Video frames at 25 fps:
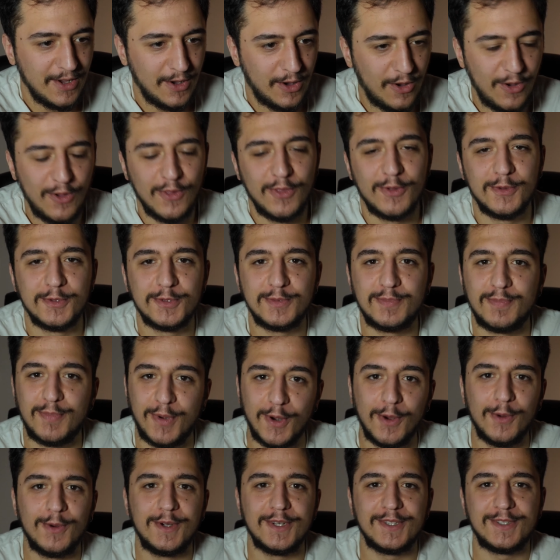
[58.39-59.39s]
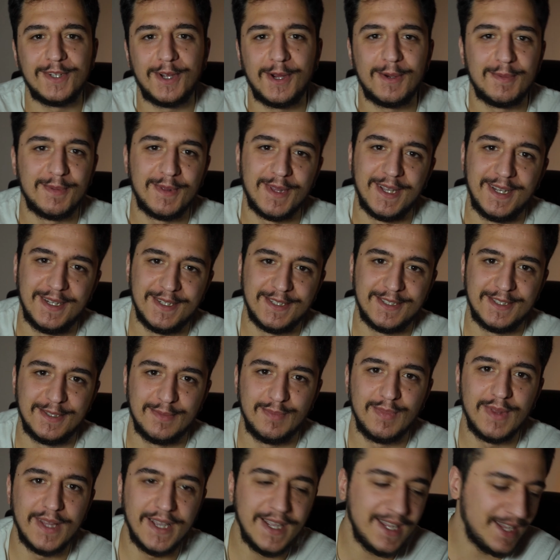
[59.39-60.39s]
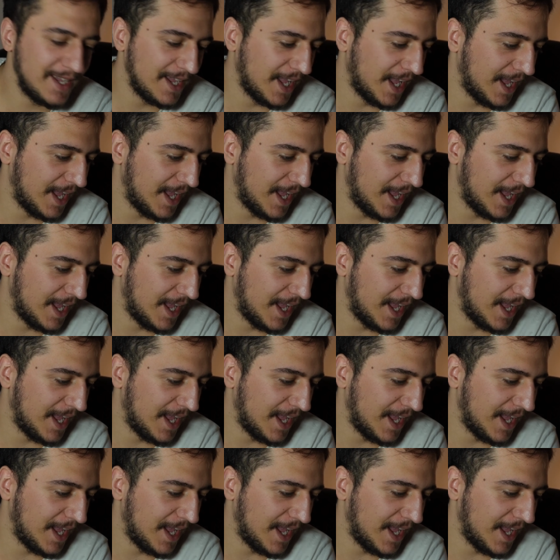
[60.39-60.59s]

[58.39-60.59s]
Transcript: all those pro guitar players to play.